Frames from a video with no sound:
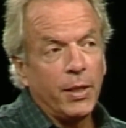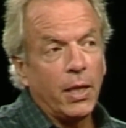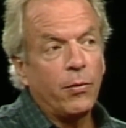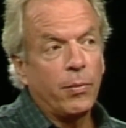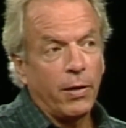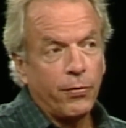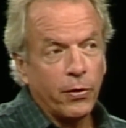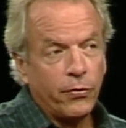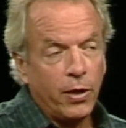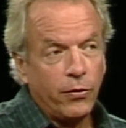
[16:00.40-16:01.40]
I mean, they were my
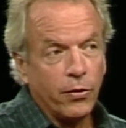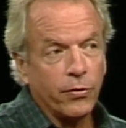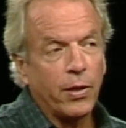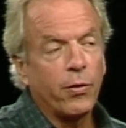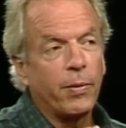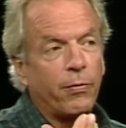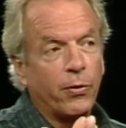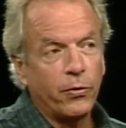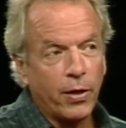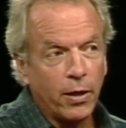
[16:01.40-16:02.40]
first teachers. They were my
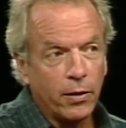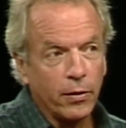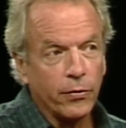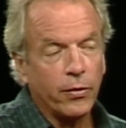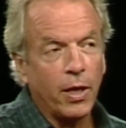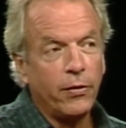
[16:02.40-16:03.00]
first editors.